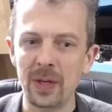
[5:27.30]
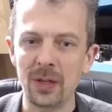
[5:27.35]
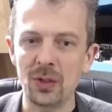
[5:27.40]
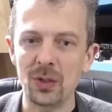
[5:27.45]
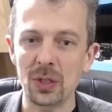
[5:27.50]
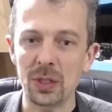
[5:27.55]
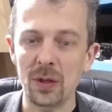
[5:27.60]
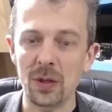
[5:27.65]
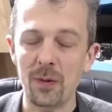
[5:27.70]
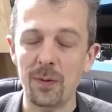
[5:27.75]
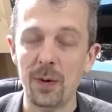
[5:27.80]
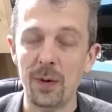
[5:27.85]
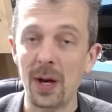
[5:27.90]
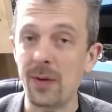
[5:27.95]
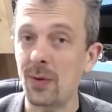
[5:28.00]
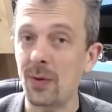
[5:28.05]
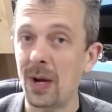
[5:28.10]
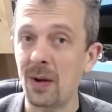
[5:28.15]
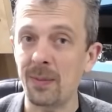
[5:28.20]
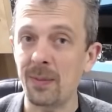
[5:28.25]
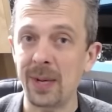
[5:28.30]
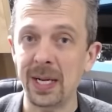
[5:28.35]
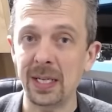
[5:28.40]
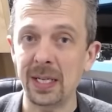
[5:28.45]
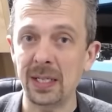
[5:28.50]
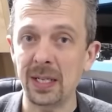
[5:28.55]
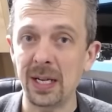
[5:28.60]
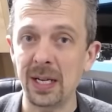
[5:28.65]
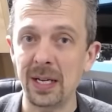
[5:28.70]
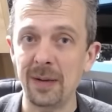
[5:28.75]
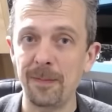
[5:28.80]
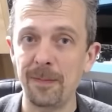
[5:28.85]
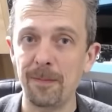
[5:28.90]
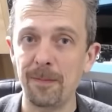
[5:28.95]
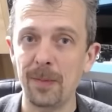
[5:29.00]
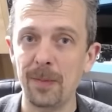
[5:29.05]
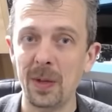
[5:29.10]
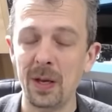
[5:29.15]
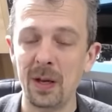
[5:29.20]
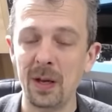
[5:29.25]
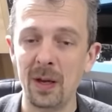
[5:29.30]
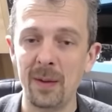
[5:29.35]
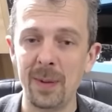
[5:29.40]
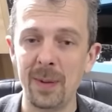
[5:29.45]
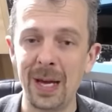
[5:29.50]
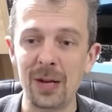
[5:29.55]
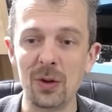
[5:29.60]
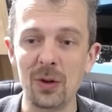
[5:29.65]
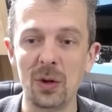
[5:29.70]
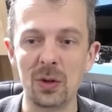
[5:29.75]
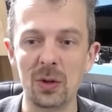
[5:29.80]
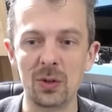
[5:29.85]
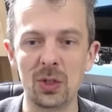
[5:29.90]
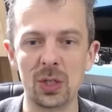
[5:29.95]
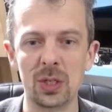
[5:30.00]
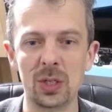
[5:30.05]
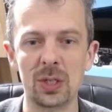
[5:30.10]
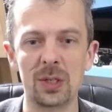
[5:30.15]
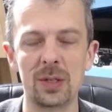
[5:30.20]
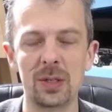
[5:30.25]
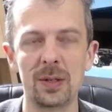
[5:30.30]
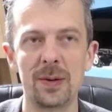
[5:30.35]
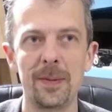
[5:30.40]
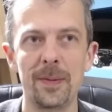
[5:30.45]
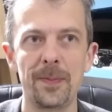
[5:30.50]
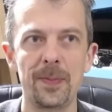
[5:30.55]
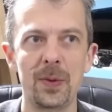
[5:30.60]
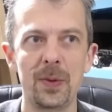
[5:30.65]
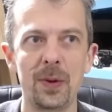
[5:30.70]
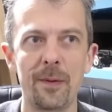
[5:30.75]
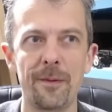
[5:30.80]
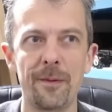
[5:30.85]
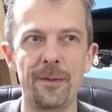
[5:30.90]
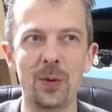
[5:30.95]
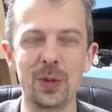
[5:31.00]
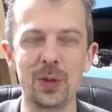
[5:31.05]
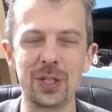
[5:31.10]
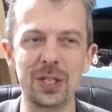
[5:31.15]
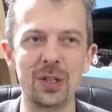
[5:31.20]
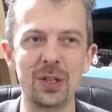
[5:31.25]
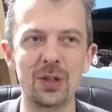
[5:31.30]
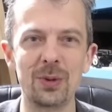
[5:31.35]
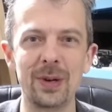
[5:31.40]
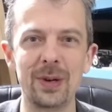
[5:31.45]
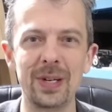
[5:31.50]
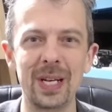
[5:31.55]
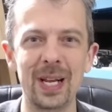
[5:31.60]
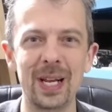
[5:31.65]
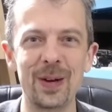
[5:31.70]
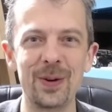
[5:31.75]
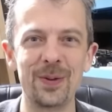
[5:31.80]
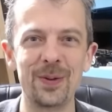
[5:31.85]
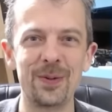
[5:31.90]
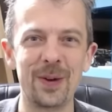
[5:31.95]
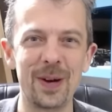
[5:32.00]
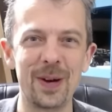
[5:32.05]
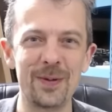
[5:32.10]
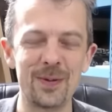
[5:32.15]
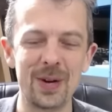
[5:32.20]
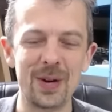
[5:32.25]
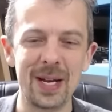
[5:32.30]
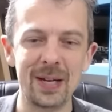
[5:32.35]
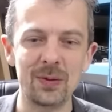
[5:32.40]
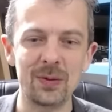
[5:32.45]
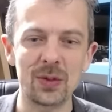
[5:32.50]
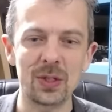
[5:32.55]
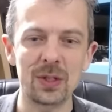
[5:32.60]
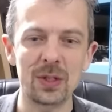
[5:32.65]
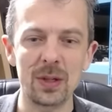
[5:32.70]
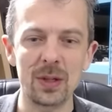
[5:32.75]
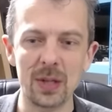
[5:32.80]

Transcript: you just a five-round magazine, um, and not just forcing you to only load five rounds.